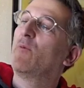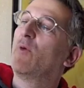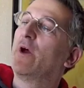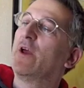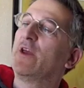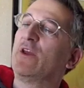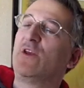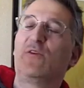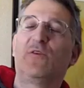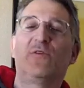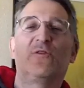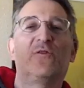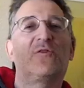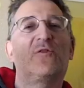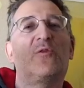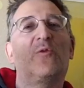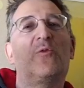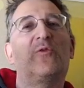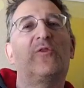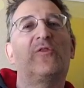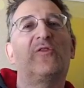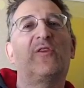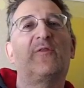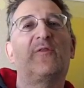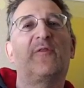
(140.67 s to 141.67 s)
where you
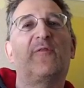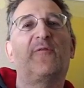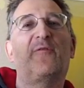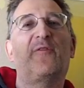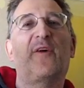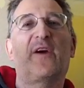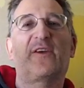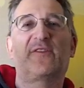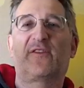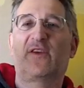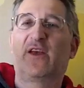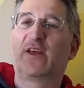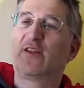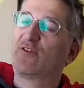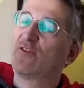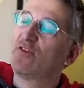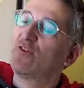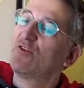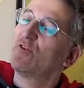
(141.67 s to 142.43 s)
all the different facets,